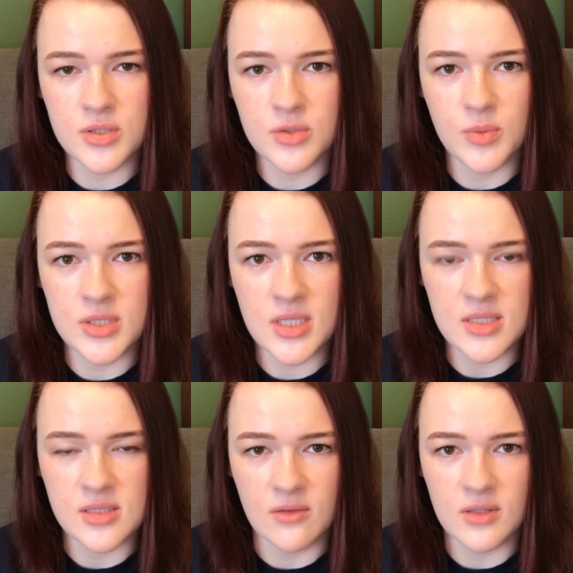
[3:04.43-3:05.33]
to be
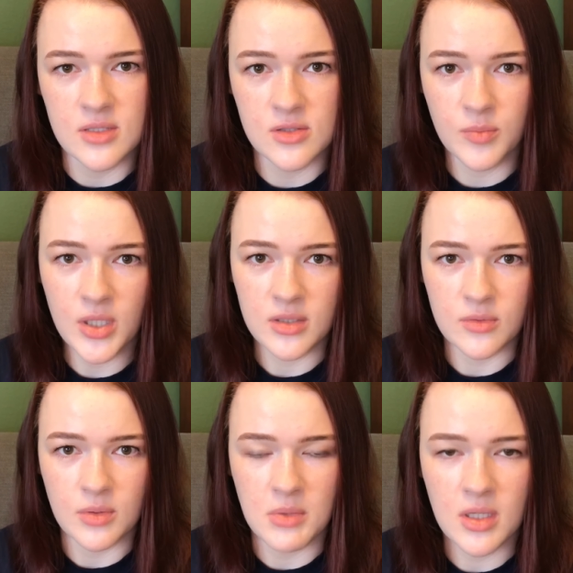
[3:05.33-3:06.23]
testing things on
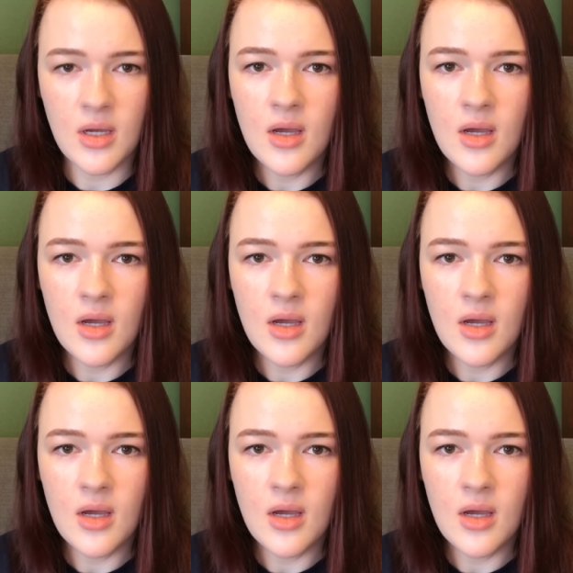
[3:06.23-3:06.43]
pregnant women?